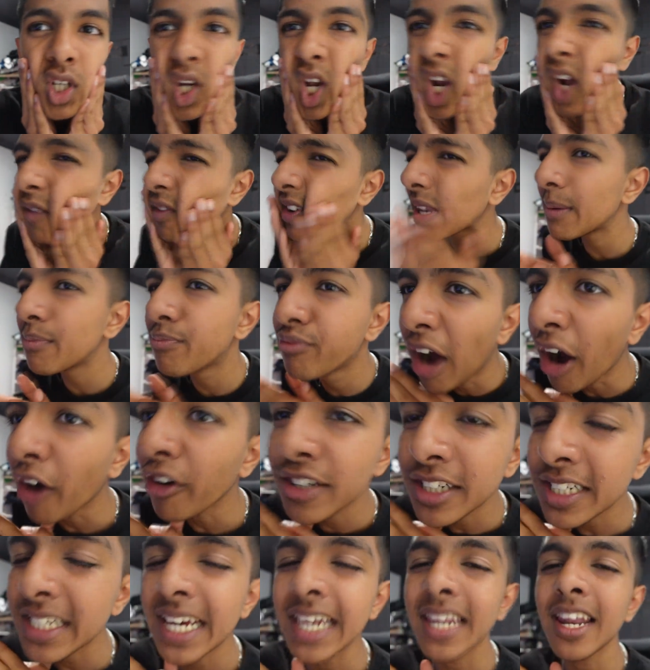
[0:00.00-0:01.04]
lovely brown
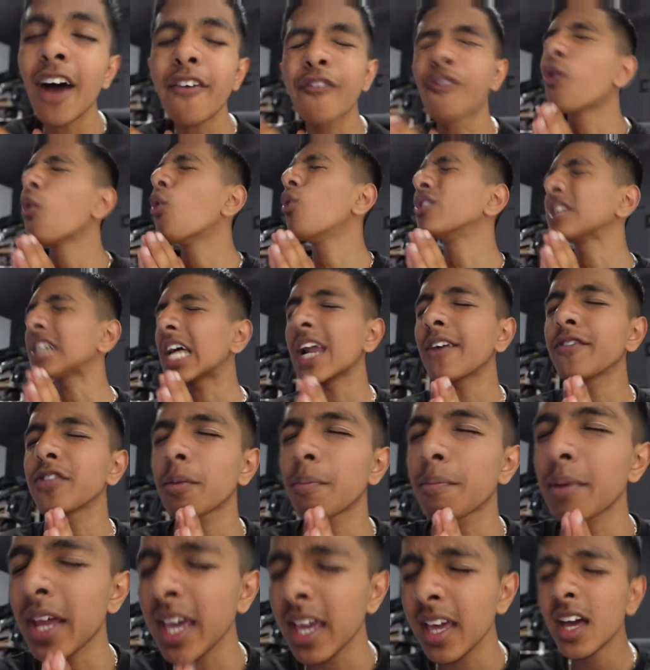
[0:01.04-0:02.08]
skin, of course, I love to
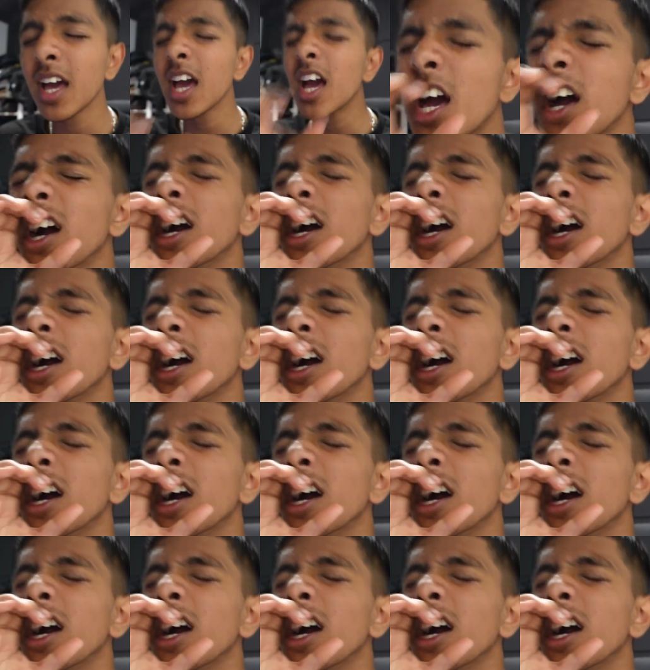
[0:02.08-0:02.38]
play